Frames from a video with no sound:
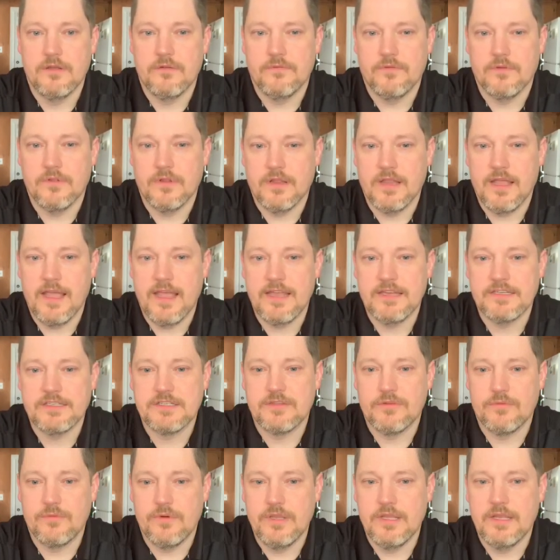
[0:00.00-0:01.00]
for the
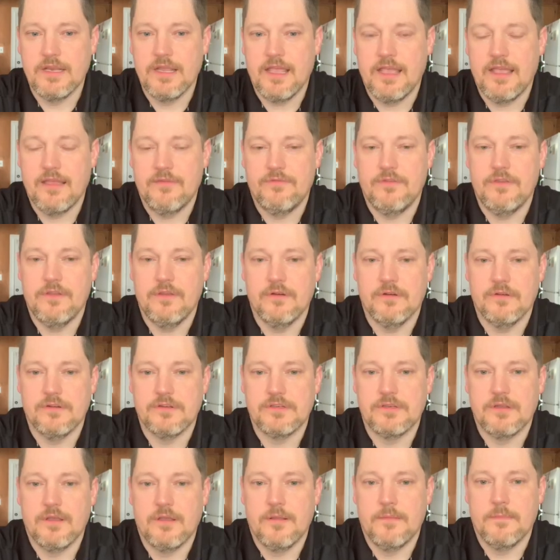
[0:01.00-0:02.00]
last 3.5
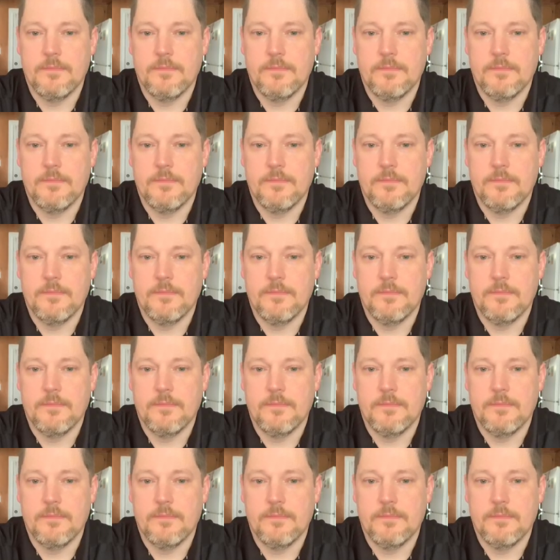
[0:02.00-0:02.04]
years.